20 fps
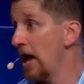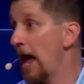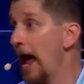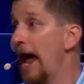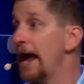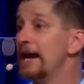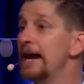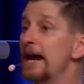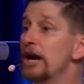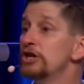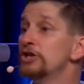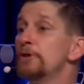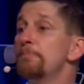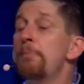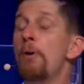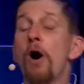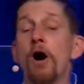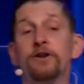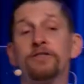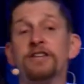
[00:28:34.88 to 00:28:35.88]
And here's the
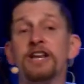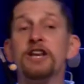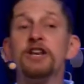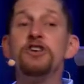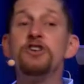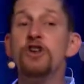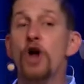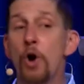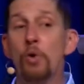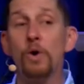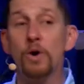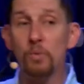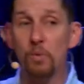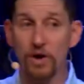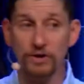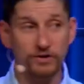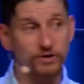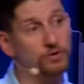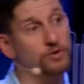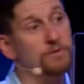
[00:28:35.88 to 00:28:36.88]
part that no one
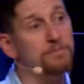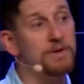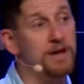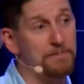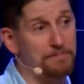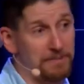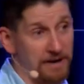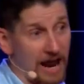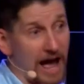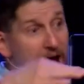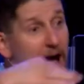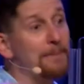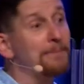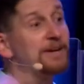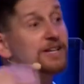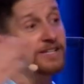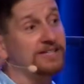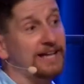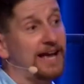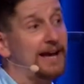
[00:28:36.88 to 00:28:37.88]
wants to admit, but I'm going
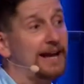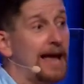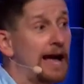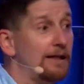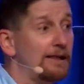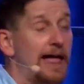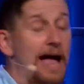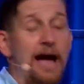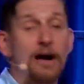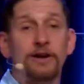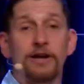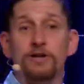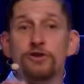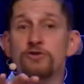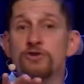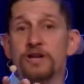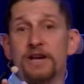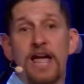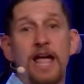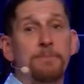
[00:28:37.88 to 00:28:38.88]
to say it out loud, and you
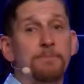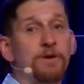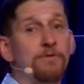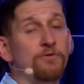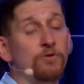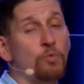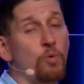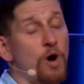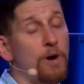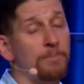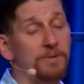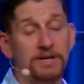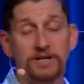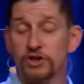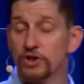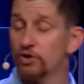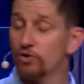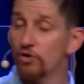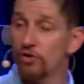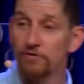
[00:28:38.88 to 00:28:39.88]
can hate me if you want, but
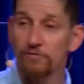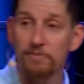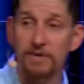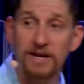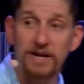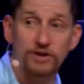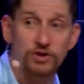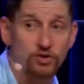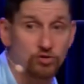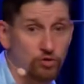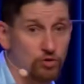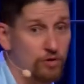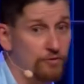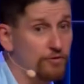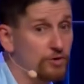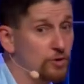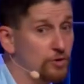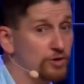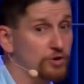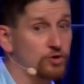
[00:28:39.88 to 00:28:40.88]
it's true of me, it's true of
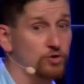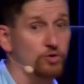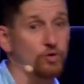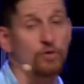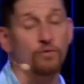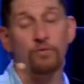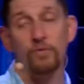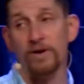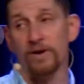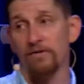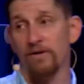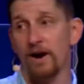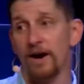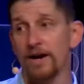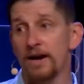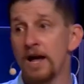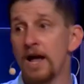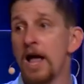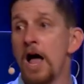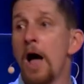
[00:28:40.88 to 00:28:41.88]
you, it's true of we,
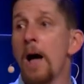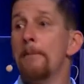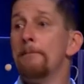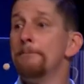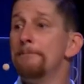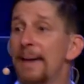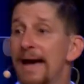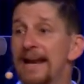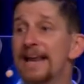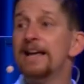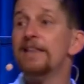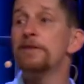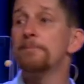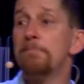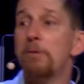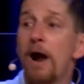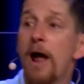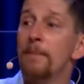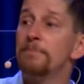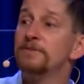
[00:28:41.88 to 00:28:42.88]
right? Many of the
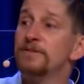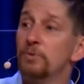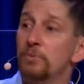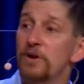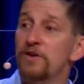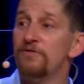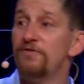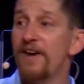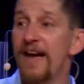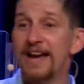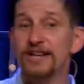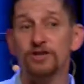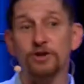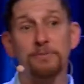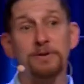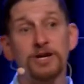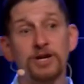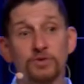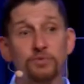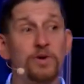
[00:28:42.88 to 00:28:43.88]
problems that we face are
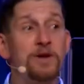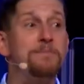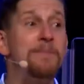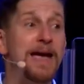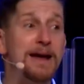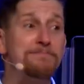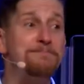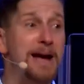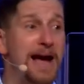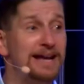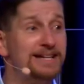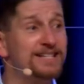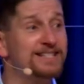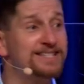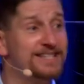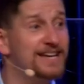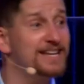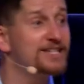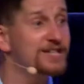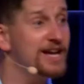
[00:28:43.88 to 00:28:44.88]
because we made bad
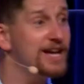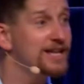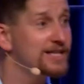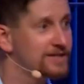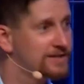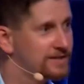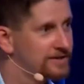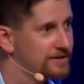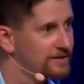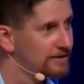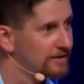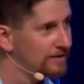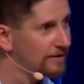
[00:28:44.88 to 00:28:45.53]
decisions.